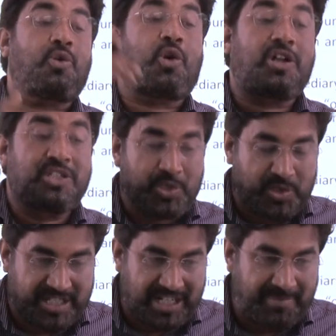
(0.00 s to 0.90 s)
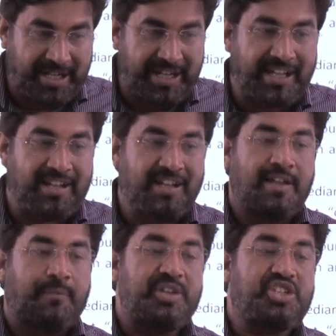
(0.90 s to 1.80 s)
on social media
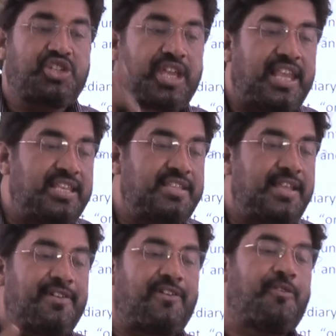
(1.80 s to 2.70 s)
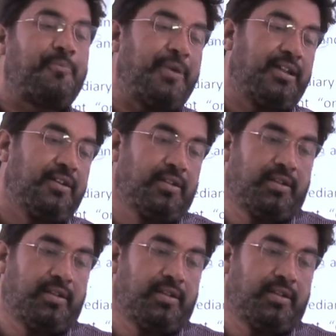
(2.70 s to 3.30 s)
which changed the government.